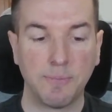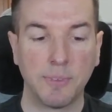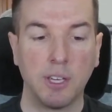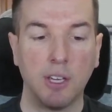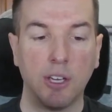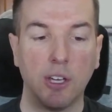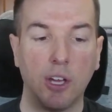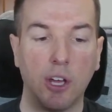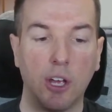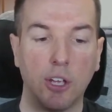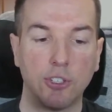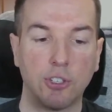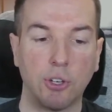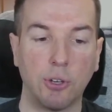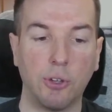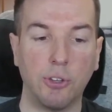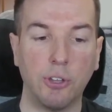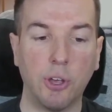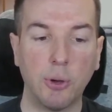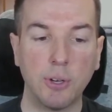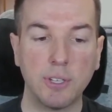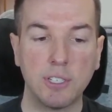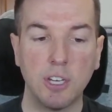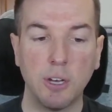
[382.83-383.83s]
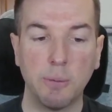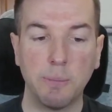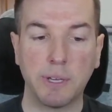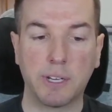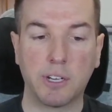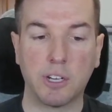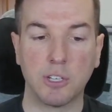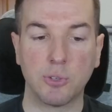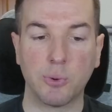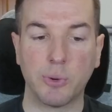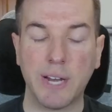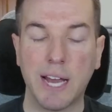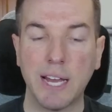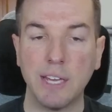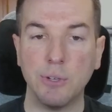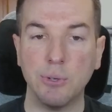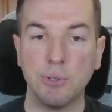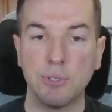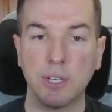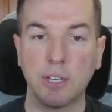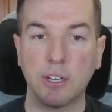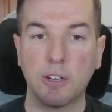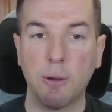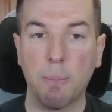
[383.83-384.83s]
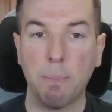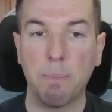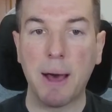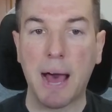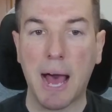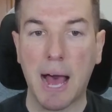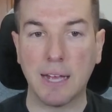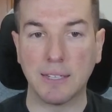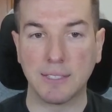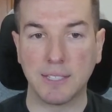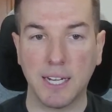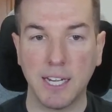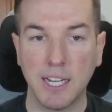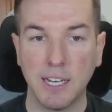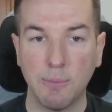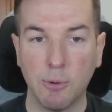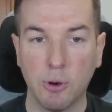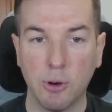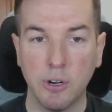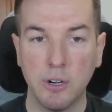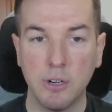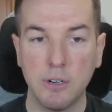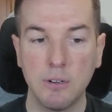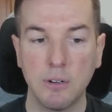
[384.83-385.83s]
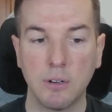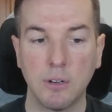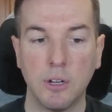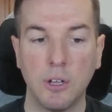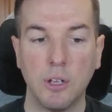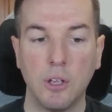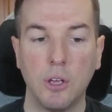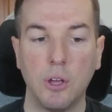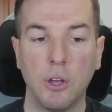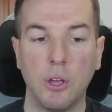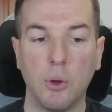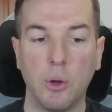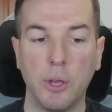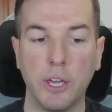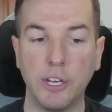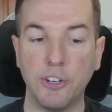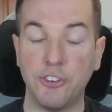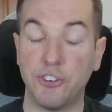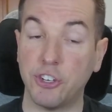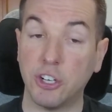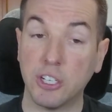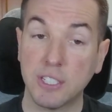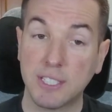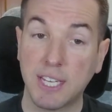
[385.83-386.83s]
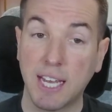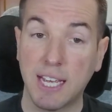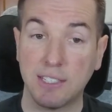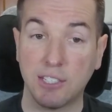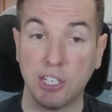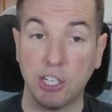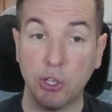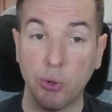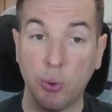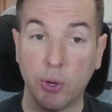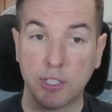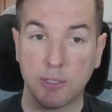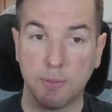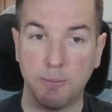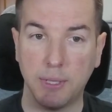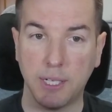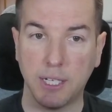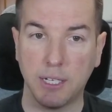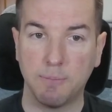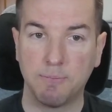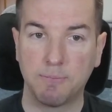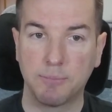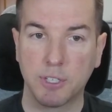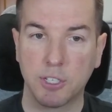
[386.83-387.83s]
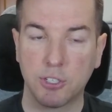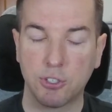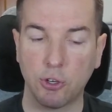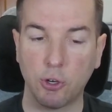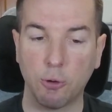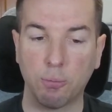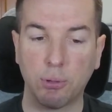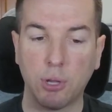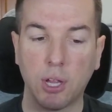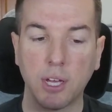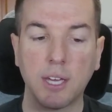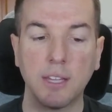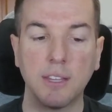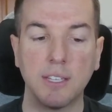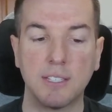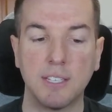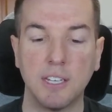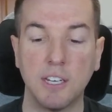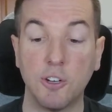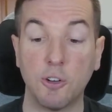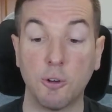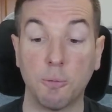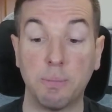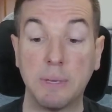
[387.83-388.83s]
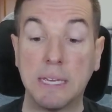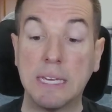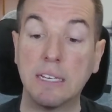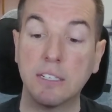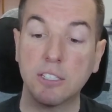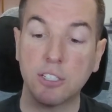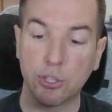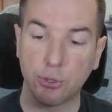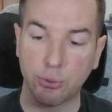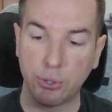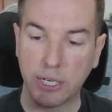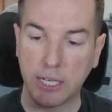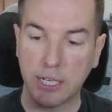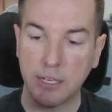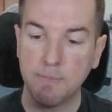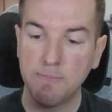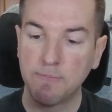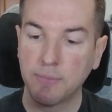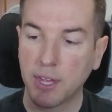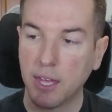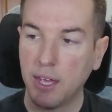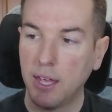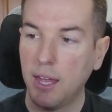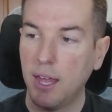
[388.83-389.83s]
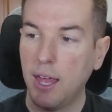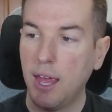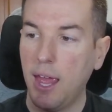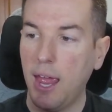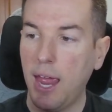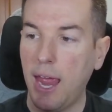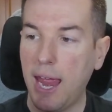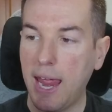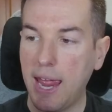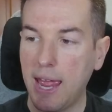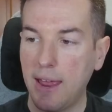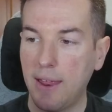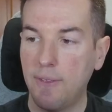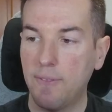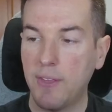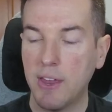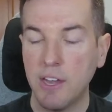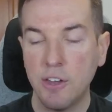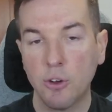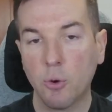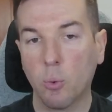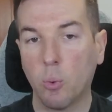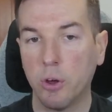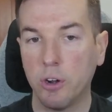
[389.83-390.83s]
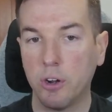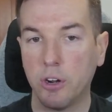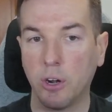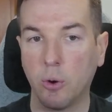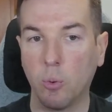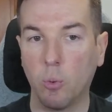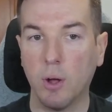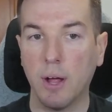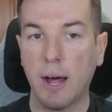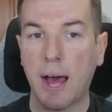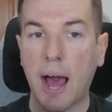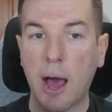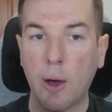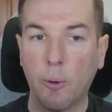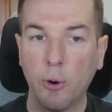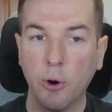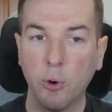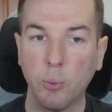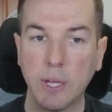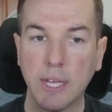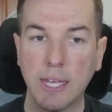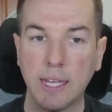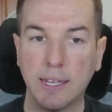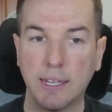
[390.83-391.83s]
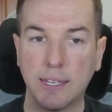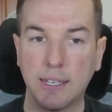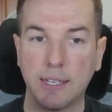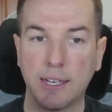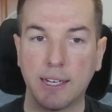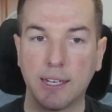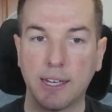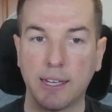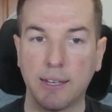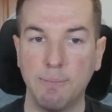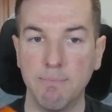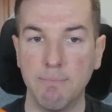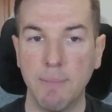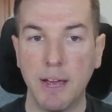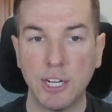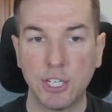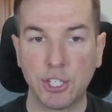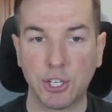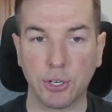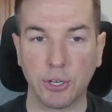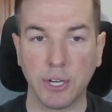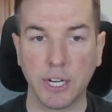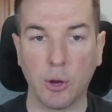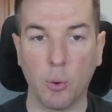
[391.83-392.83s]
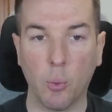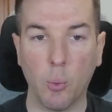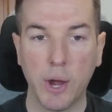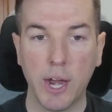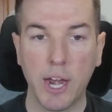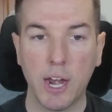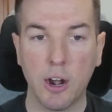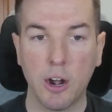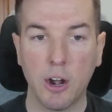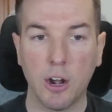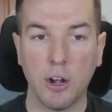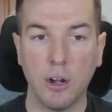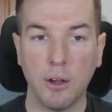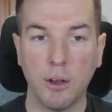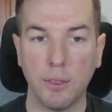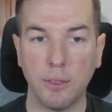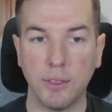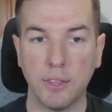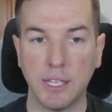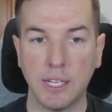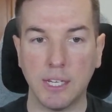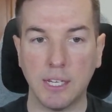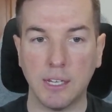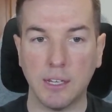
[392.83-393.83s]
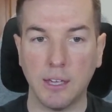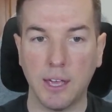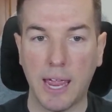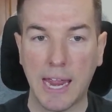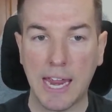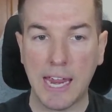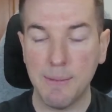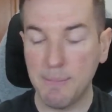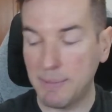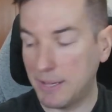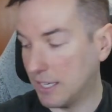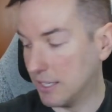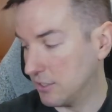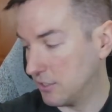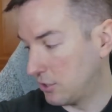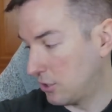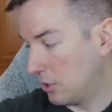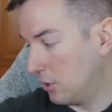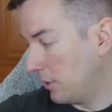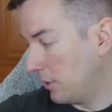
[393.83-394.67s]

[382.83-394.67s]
So you'll notice here, because we're not using composite anymore, it just has a USB. So you're plugging this into your PS3, and then you're wondering, well, how are we measuring where the aiming is going?